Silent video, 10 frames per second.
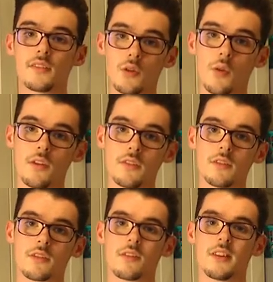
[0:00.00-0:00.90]
200
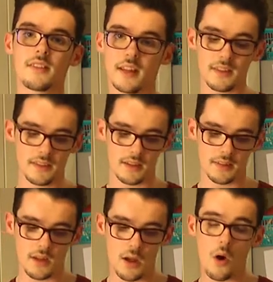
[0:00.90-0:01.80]
degrees
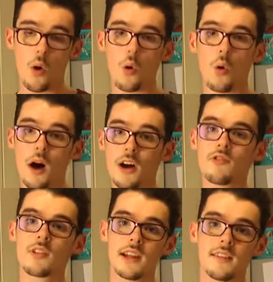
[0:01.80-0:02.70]
Celsius or
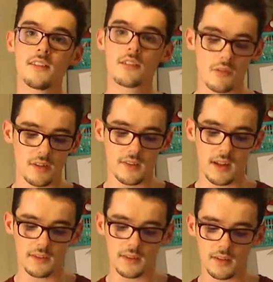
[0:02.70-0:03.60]
180 degrees
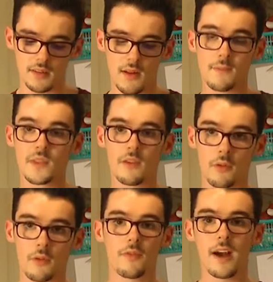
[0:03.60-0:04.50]
Celsius
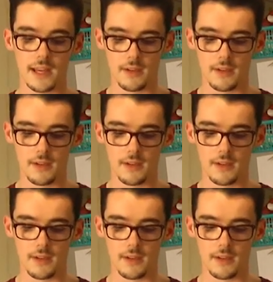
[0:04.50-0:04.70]
for a fan